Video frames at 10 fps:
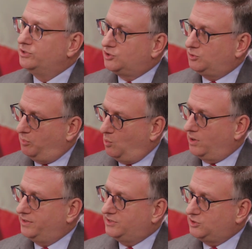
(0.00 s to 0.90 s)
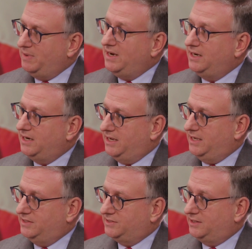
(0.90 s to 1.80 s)
support the spending
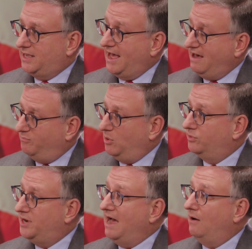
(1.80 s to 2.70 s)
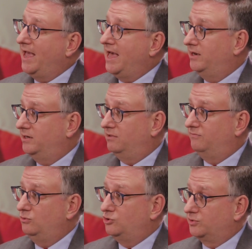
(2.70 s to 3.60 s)
needs that they have both now and into the
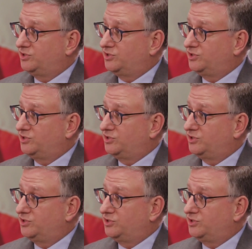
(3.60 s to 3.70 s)
future.